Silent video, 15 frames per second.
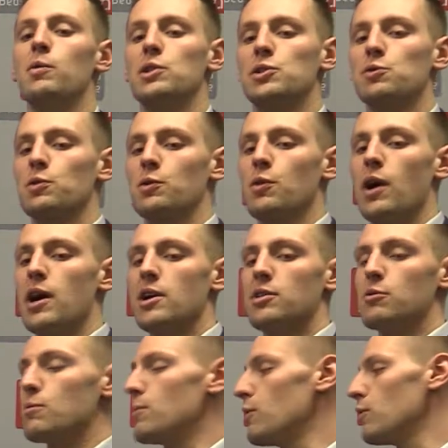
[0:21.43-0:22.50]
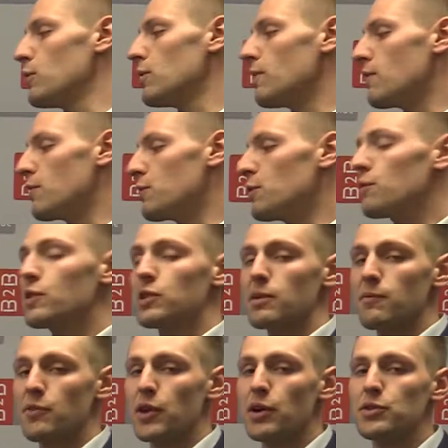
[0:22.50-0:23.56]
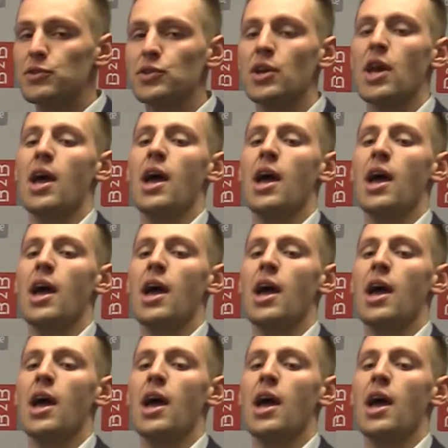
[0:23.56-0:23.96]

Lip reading: which required the removal of a few of her lymph nodes.